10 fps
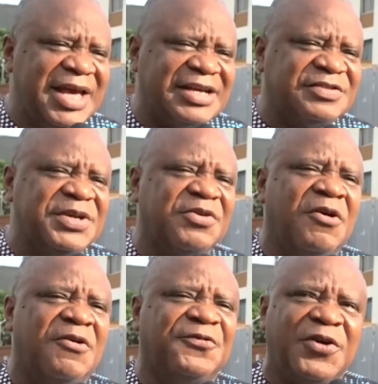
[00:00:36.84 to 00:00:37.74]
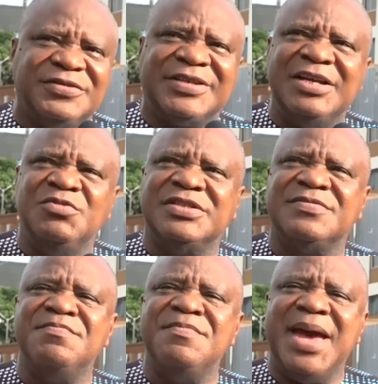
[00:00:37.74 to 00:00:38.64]
He has been confronted
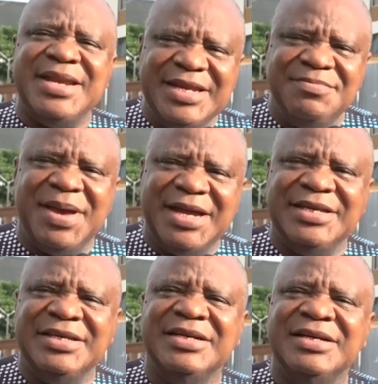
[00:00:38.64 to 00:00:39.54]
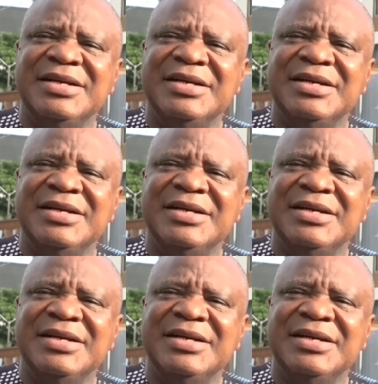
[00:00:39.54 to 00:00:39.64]
with many